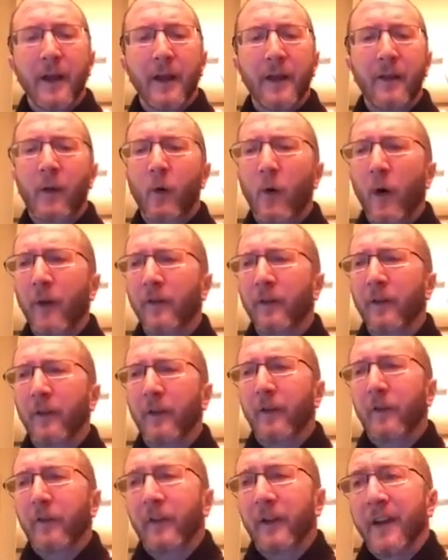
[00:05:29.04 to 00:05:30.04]
And the question
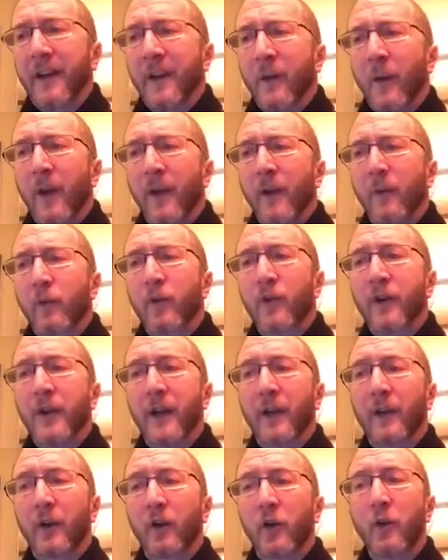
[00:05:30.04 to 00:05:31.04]
is there any way to
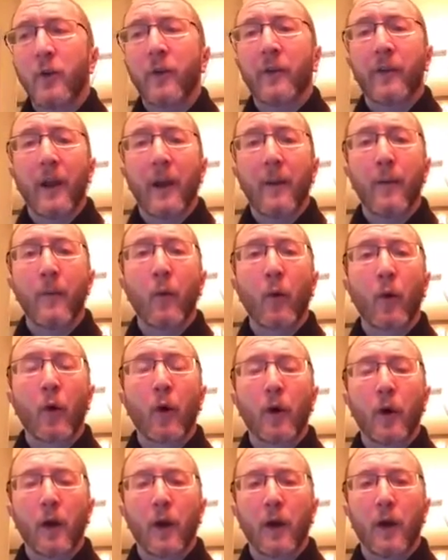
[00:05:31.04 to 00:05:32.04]
predict who is at
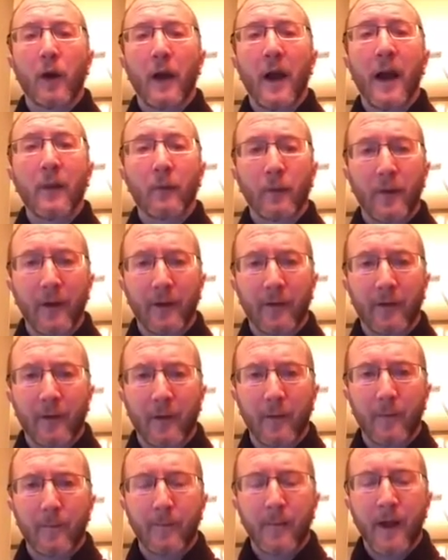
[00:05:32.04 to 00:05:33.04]
more high risk?